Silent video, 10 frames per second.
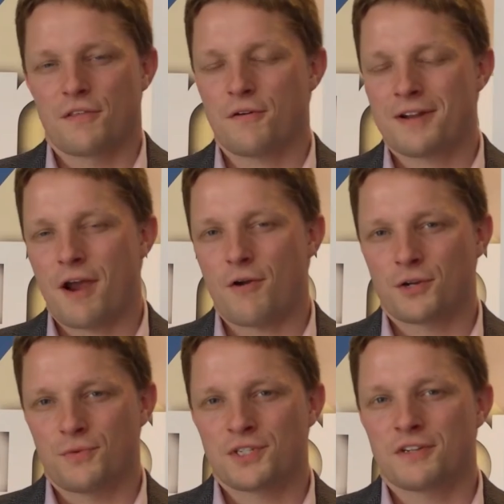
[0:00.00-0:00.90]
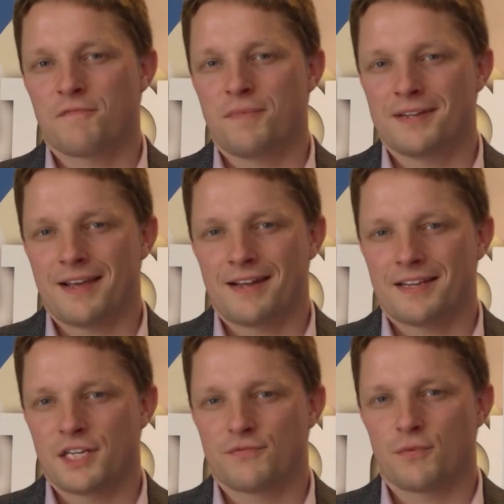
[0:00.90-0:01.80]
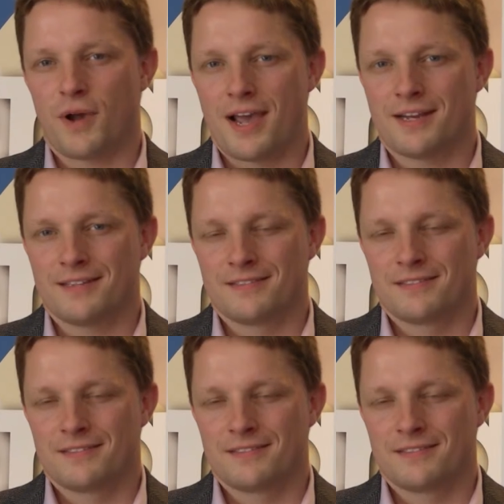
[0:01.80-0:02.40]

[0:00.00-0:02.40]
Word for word: The third characteristic of big data is variety.